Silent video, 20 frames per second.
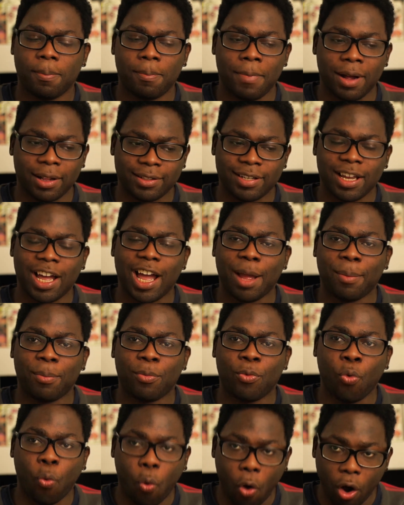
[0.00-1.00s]
my
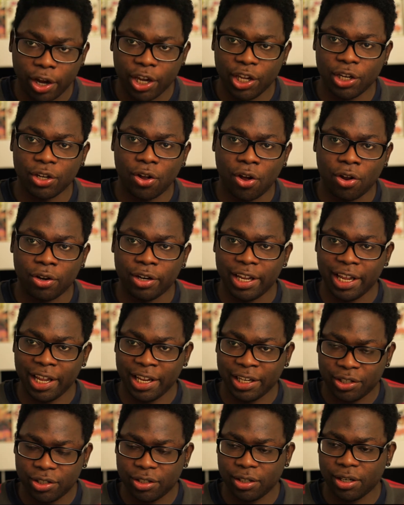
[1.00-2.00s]
time working on
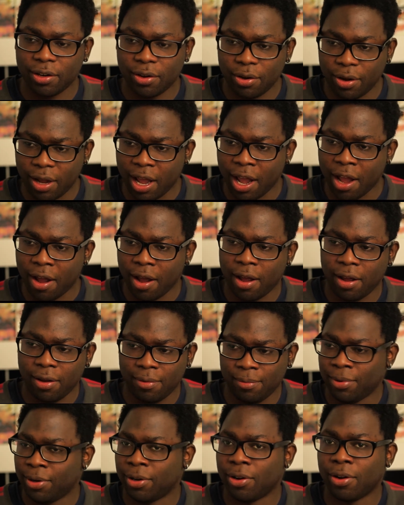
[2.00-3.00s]
each,
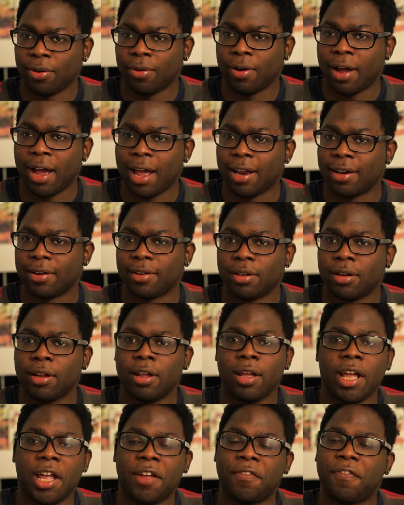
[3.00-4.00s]
hand.
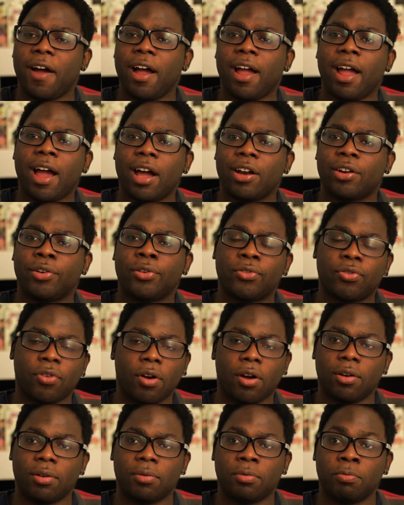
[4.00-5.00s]
If I had
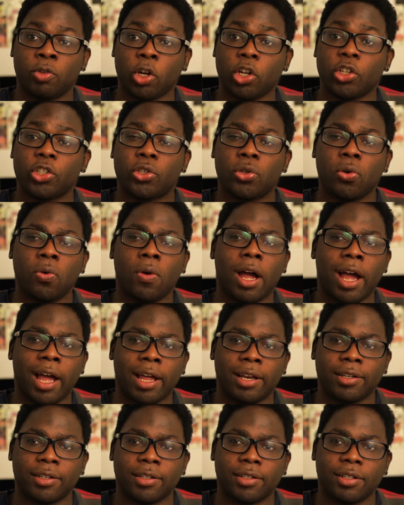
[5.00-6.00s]
drawn just two
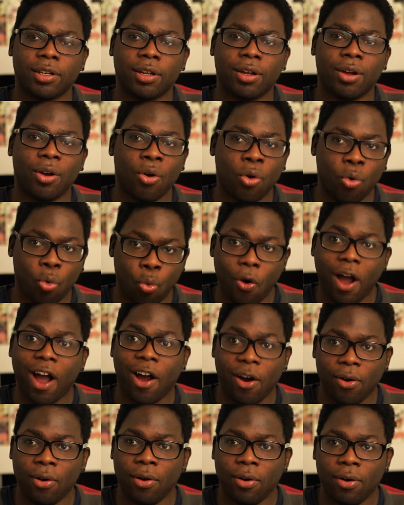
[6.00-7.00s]
hands,
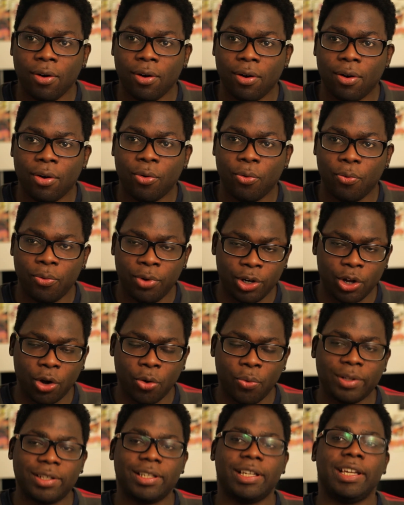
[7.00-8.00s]
well, you
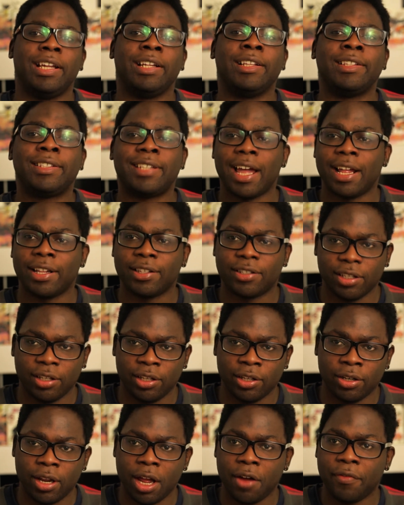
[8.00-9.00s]
know, with intent
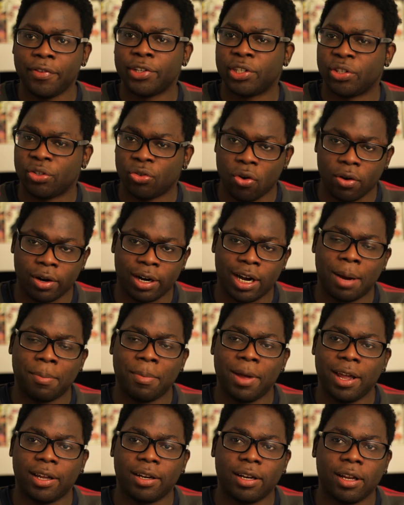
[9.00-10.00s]
in every stroke that I
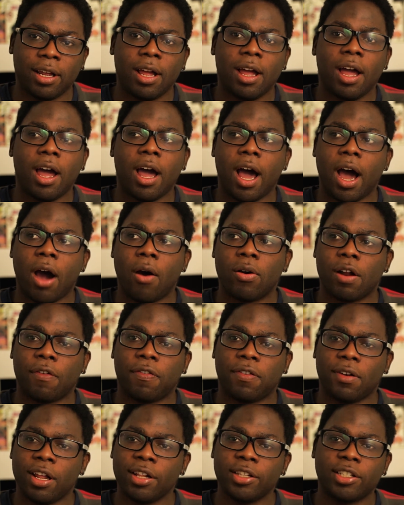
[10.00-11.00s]
made, I would
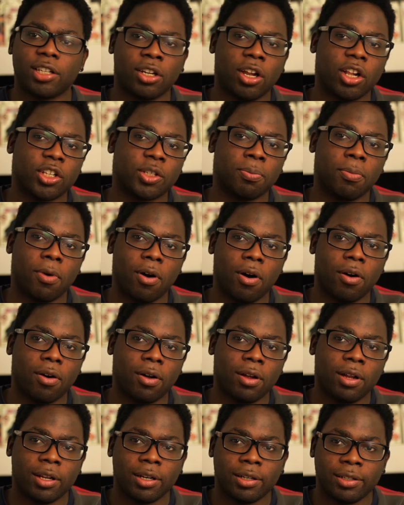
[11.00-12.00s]
have learned a lot
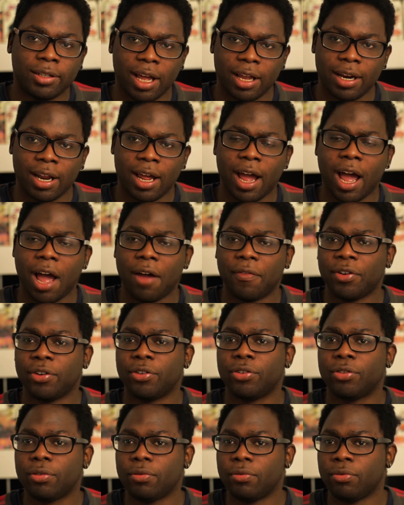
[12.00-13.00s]
more than
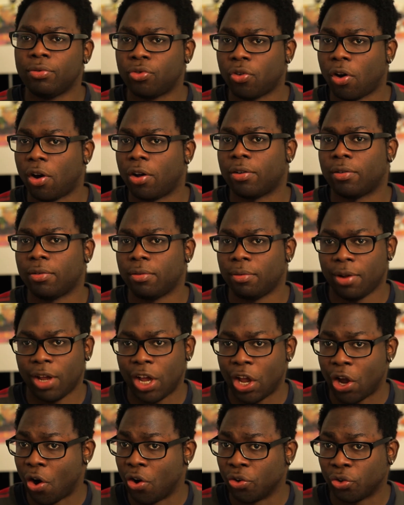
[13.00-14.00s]
having drawn
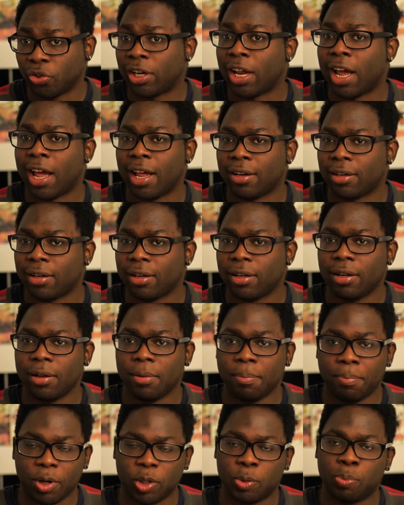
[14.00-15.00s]
100 hands,
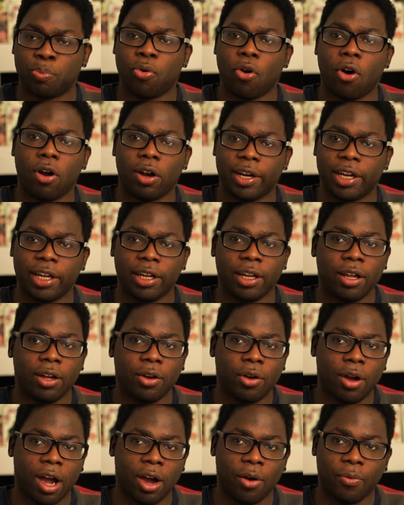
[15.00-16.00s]
but poorly,
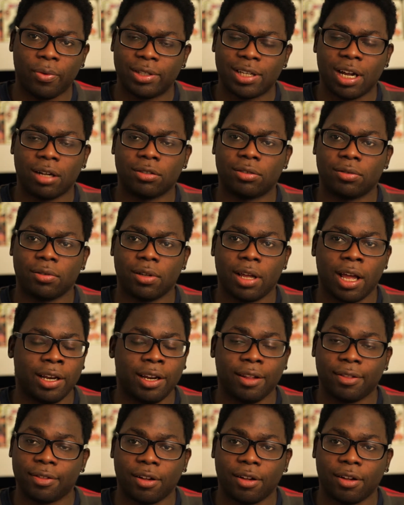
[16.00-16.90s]
and without any